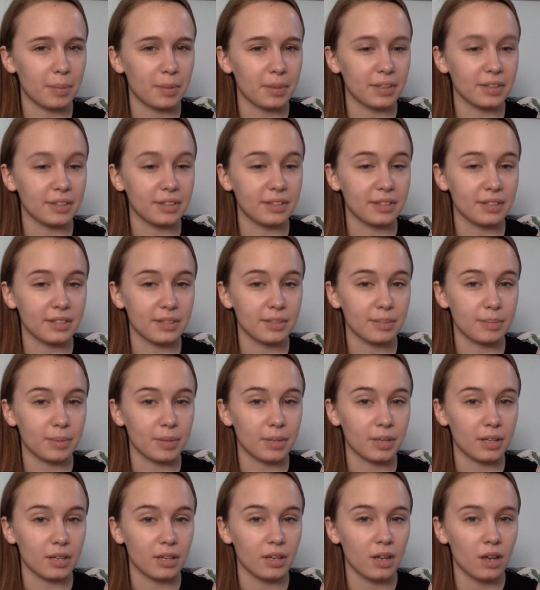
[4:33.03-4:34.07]
But at this,
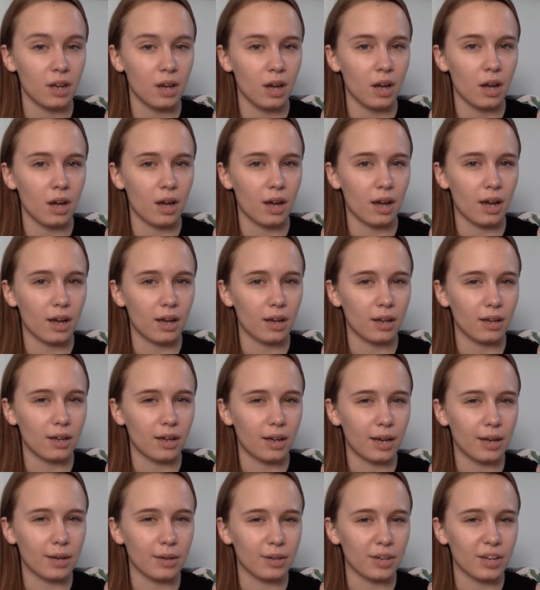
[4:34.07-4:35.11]
but
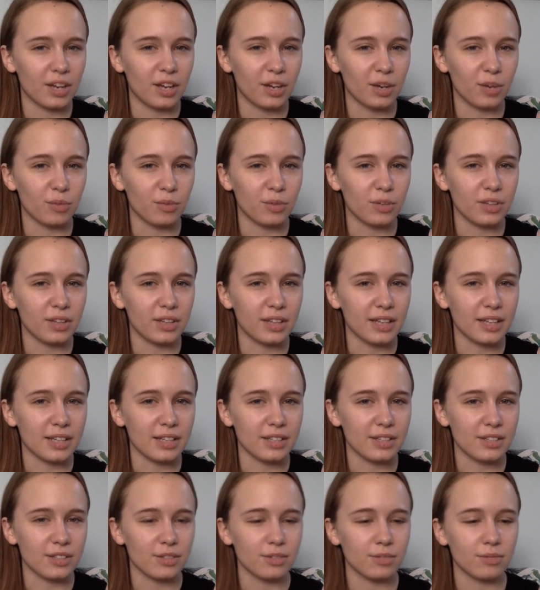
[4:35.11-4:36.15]
I kind of
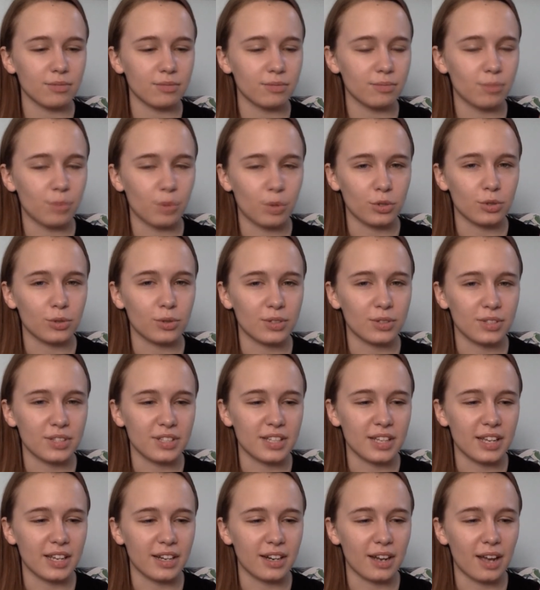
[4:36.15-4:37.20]
realized more towards
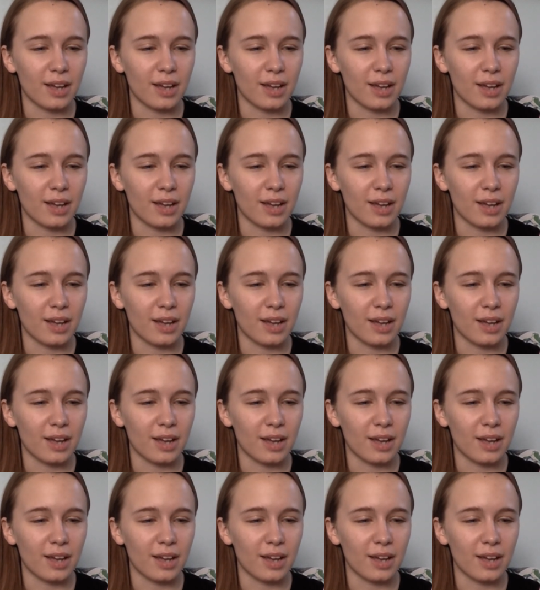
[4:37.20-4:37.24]
the end,